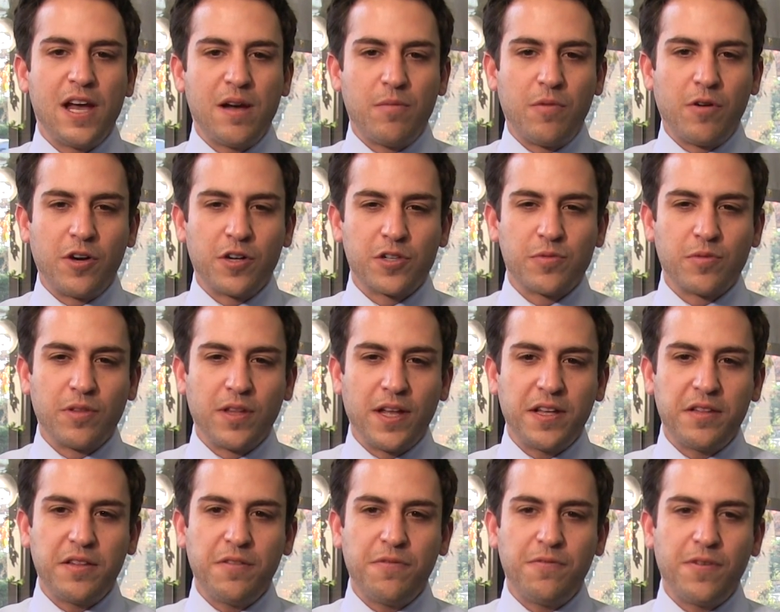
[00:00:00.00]
MRs will
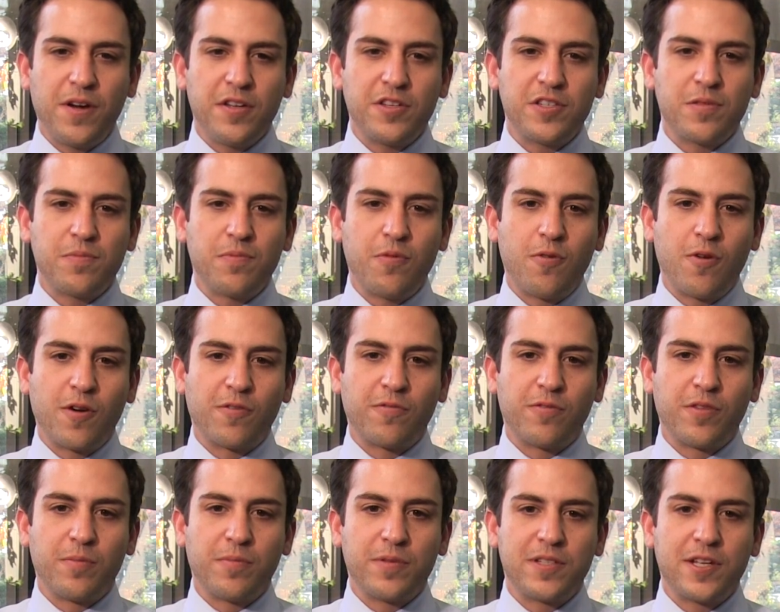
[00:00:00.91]
likely find
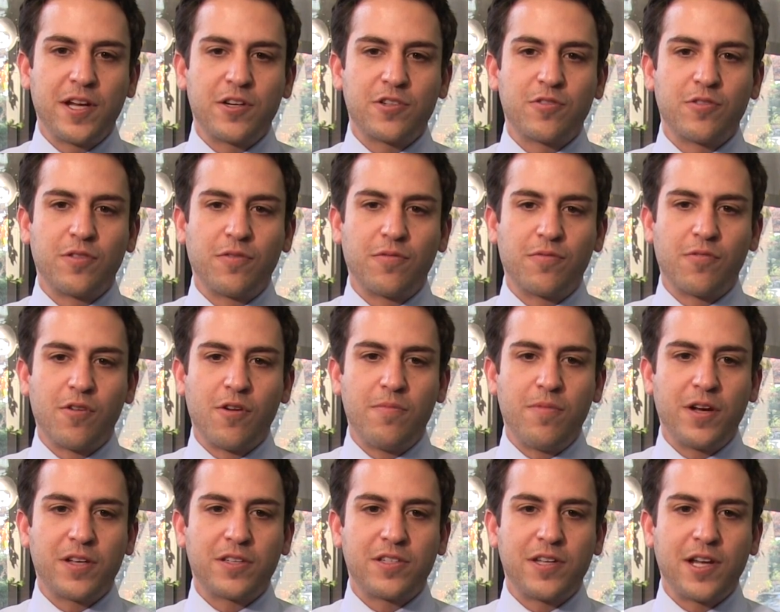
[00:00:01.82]
support from the potential of
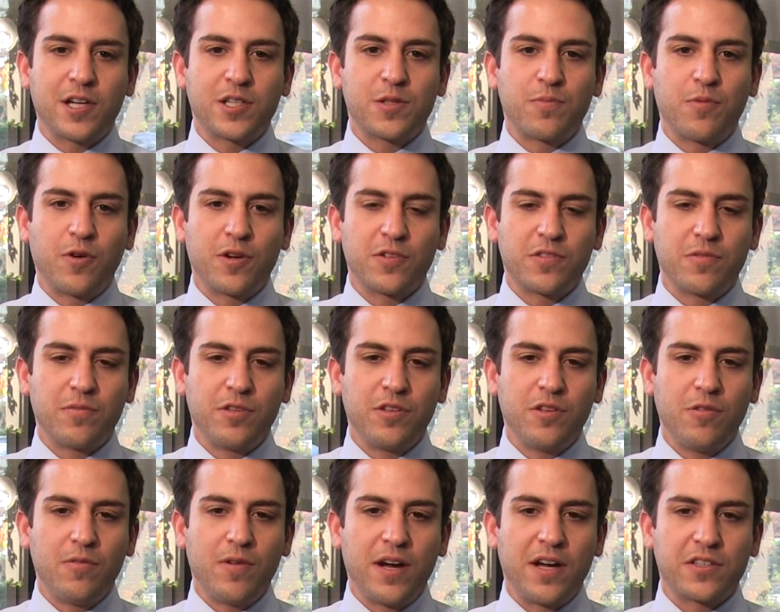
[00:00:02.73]
robust exports
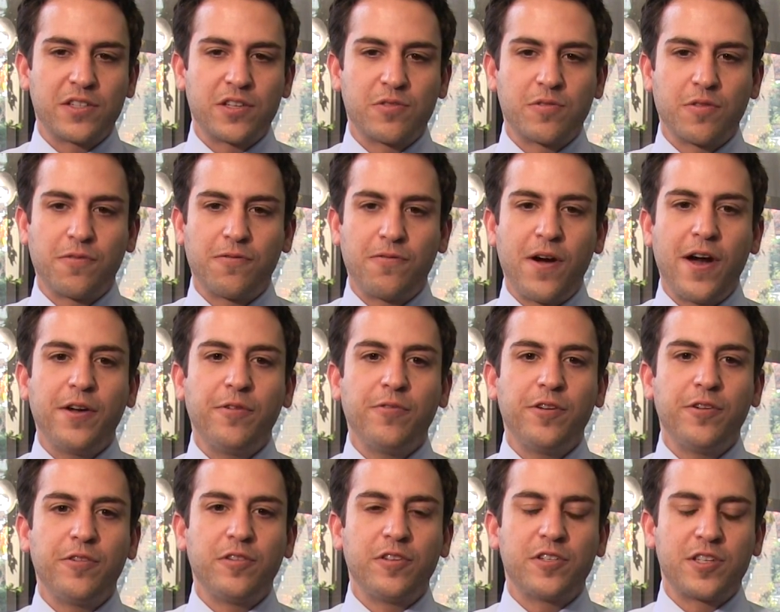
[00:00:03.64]
from the U.S. as
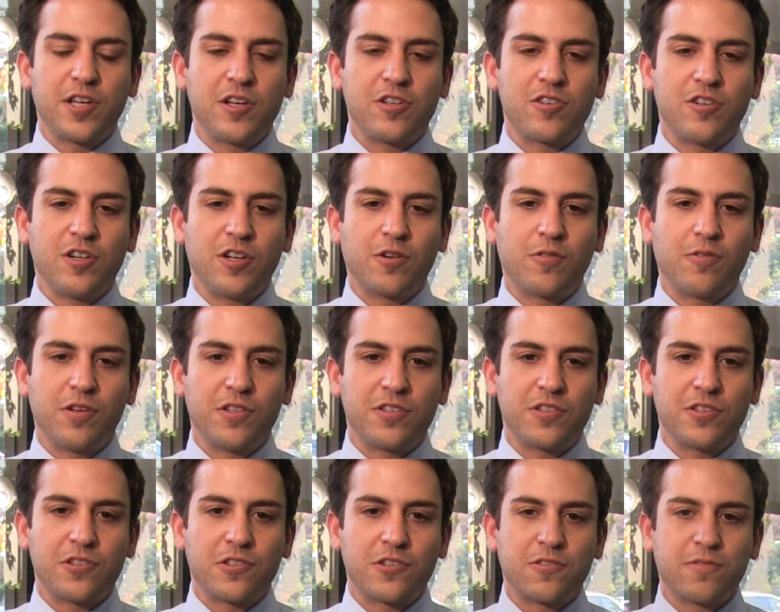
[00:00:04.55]
refinery utilization
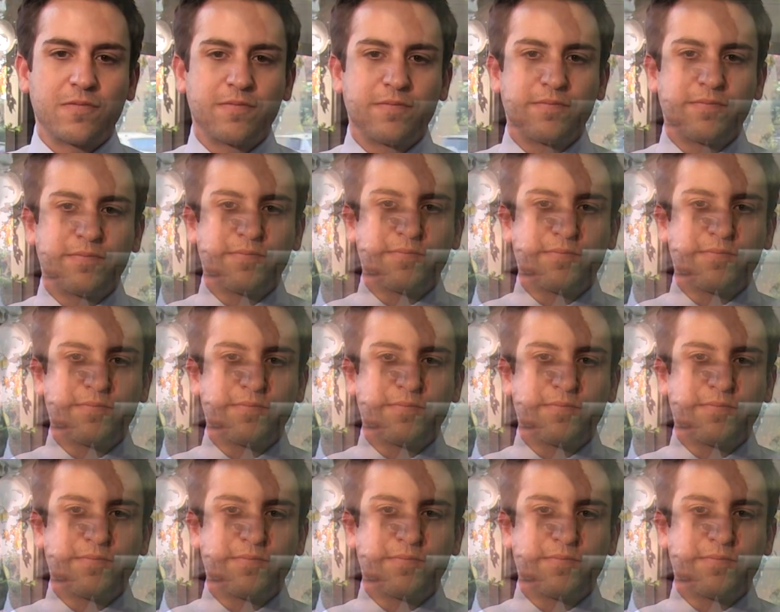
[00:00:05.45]
increases.